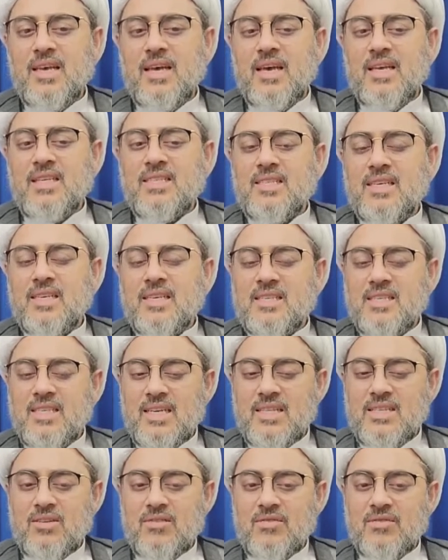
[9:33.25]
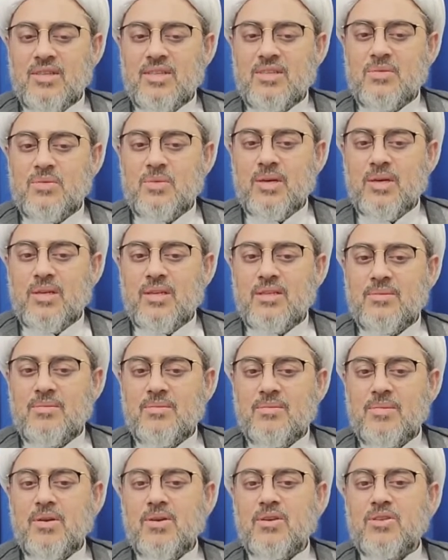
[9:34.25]
and success of this
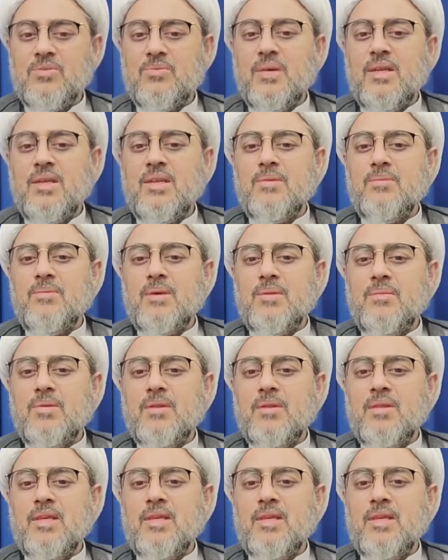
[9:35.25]
world, because many people,